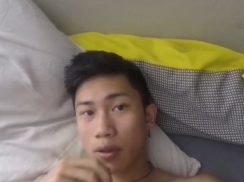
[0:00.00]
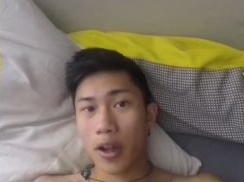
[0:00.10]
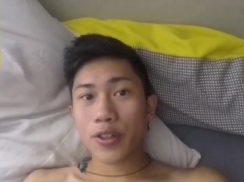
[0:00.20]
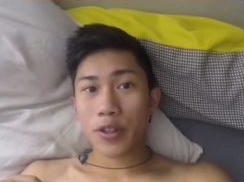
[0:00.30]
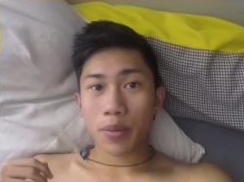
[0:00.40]

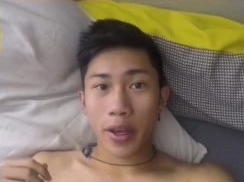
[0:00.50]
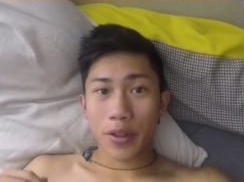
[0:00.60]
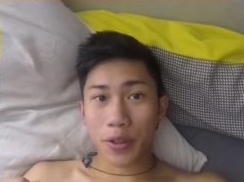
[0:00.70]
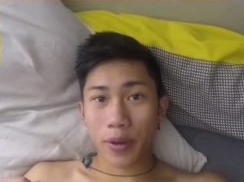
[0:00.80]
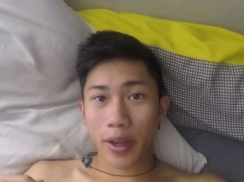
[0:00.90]
Not just my
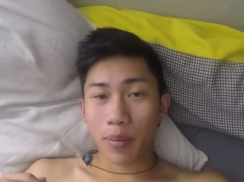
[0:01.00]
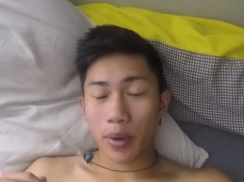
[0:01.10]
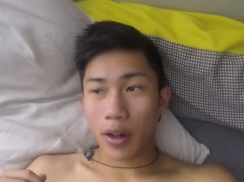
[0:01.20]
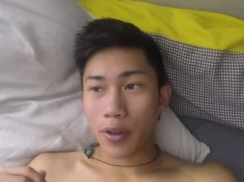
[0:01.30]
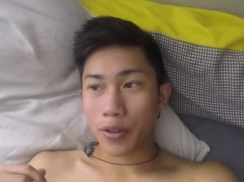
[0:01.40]
Instagram,
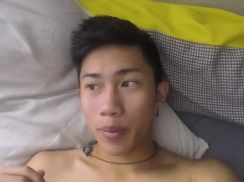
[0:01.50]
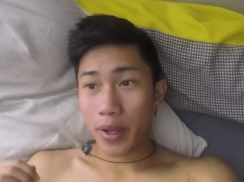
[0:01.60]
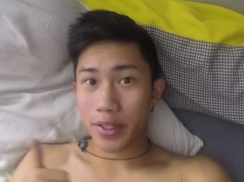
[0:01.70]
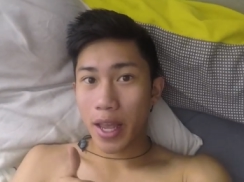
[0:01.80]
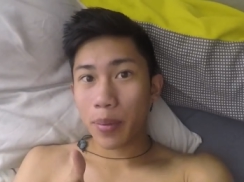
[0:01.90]
but also
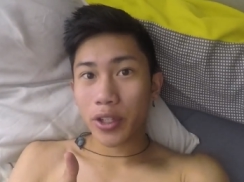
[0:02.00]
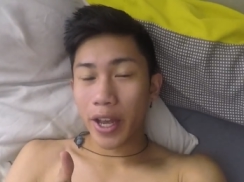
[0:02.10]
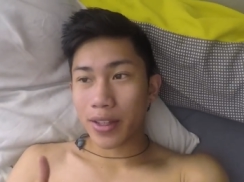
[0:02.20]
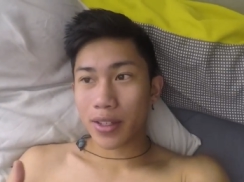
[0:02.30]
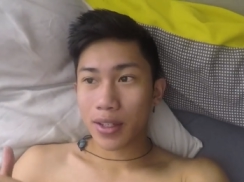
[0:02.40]
my
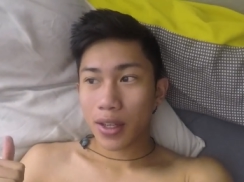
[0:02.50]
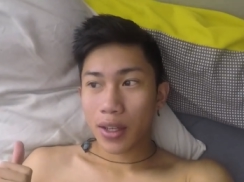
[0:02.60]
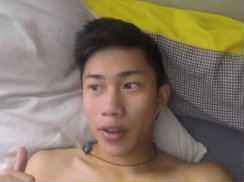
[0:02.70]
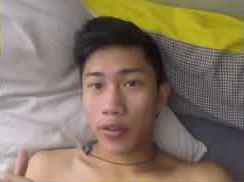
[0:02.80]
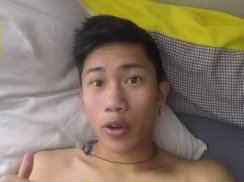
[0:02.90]
Snapchats.
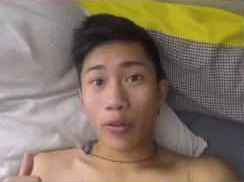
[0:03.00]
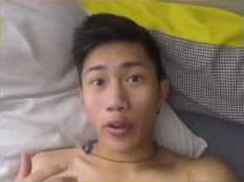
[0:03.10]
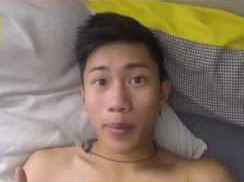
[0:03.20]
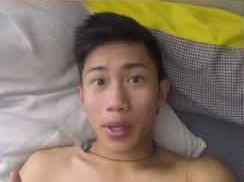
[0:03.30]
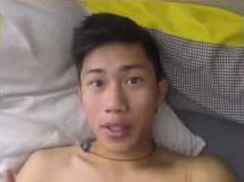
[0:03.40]
If you don't
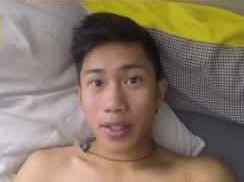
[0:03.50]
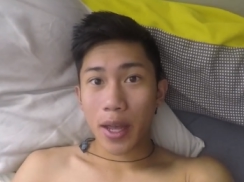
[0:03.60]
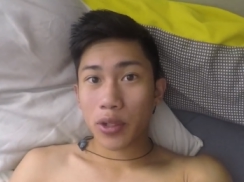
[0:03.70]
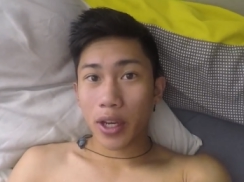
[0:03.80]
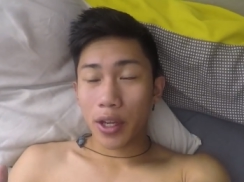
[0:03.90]
follow me on
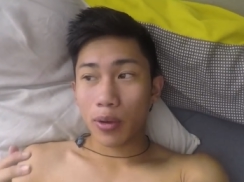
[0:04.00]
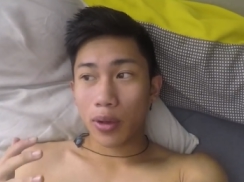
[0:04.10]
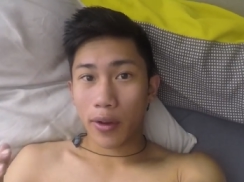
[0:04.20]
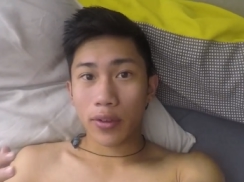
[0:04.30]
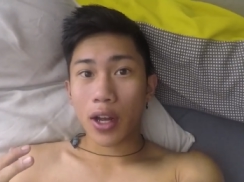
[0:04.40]
Snapchat, I do a
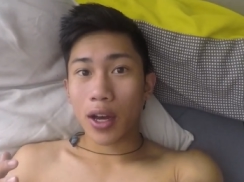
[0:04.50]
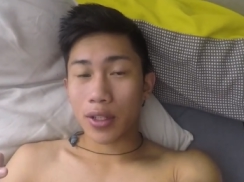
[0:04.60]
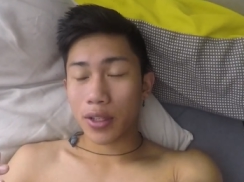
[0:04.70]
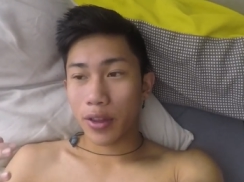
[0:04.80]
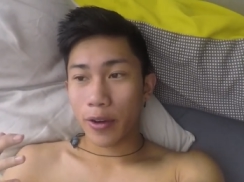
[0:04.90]
lot of
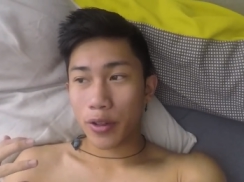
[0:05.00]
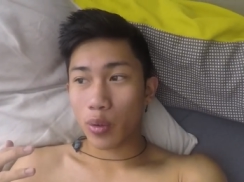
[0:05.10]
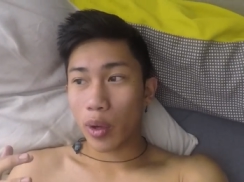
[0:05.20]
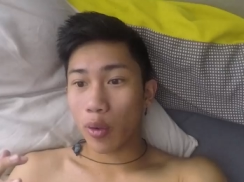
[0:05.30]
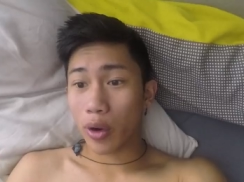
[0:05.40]
talks on there as
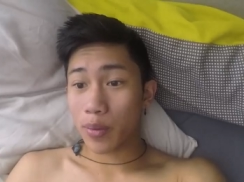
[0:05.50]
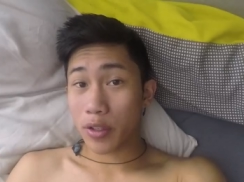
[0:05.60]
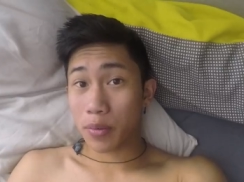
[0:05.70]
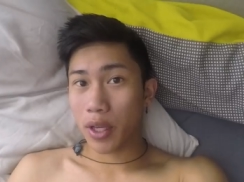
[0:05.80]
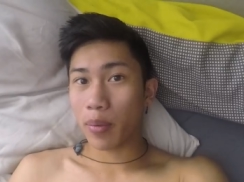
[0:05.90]
well where I'm
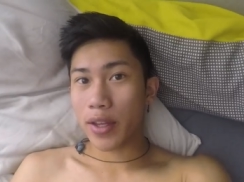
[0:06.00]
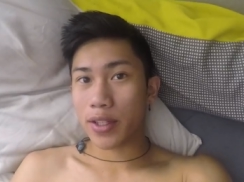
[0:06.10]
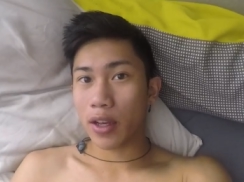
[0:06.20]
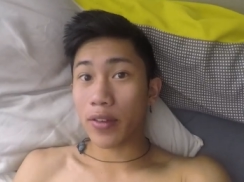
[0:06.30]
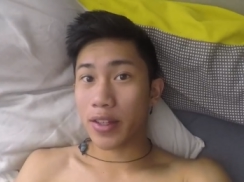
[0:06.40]
just being
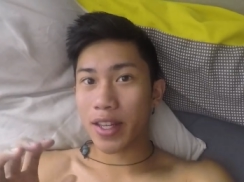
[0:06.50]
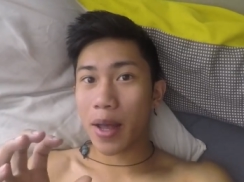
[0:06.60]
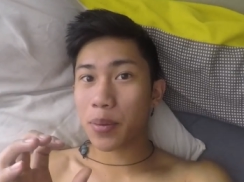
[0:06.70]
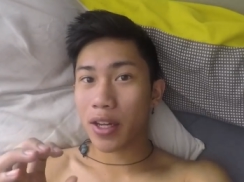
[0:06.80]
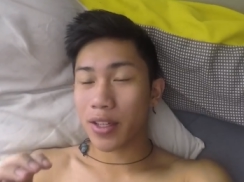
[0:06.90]
myself. And
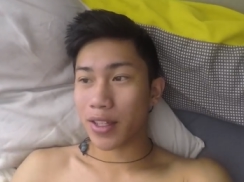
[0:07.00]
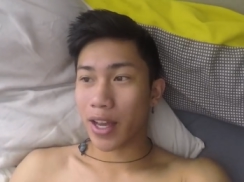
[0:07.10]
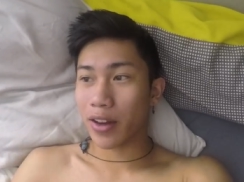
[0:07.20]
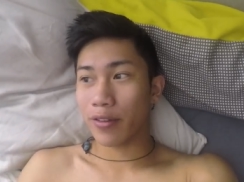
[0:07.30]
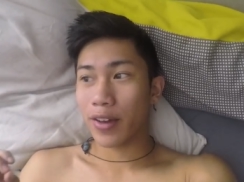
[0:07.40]
Snapchat is
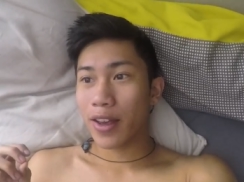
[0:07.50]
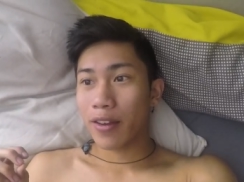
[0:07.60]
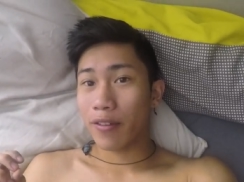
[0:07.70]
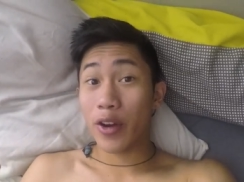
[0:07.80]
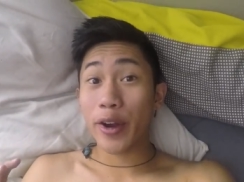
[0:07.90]
kind of
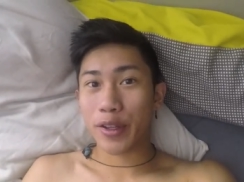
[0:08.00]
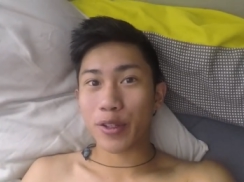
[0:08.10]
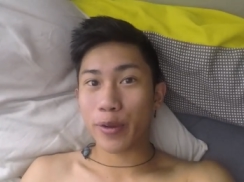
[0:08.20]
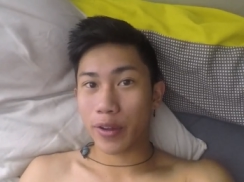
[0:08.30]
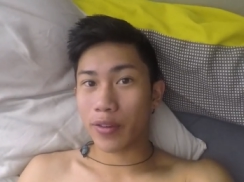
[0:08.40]
very
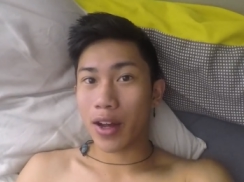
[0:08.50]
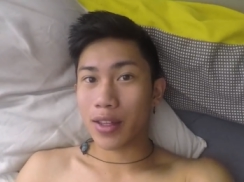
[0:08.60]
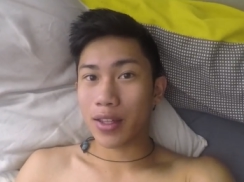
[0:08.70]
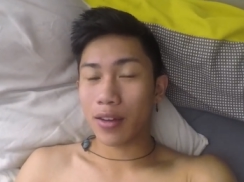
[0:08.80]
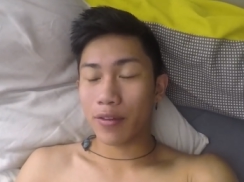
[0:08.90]
exclusive
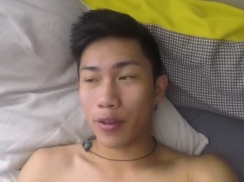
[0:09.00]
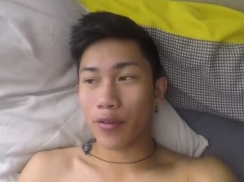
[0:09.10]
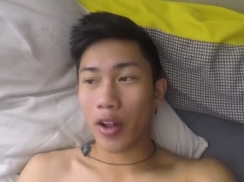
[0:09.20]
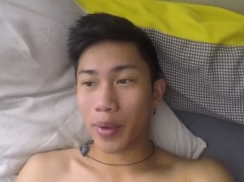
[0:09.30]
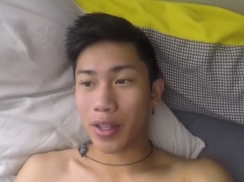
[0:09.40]
content. If you
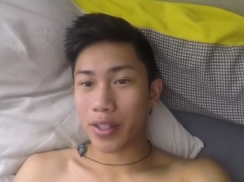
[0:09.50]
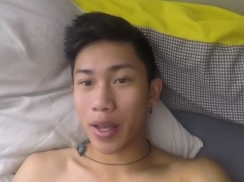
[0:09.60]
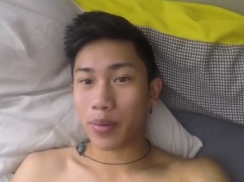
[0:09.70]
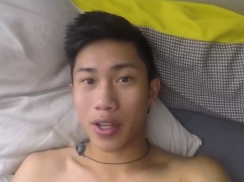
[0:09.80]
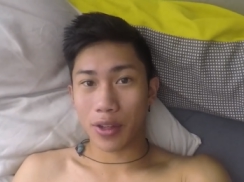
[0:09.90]
follow me on
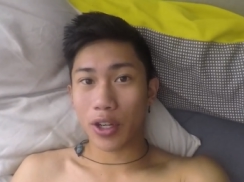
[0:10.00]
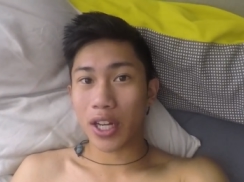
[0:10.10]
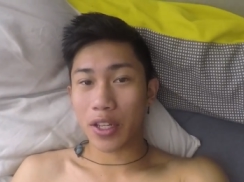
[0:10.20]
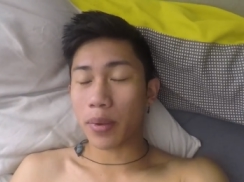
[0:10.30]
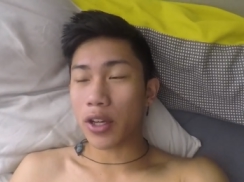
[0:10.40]
Snapchat, you're
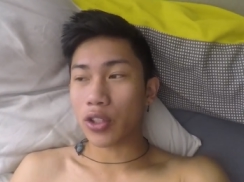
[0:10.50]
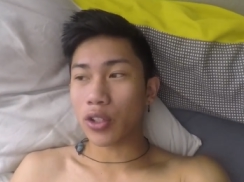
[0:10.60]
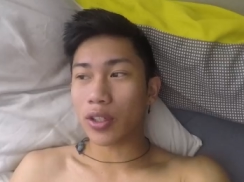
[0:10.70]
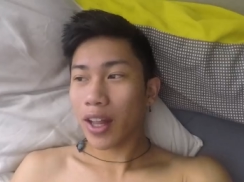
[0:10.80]
kind of special.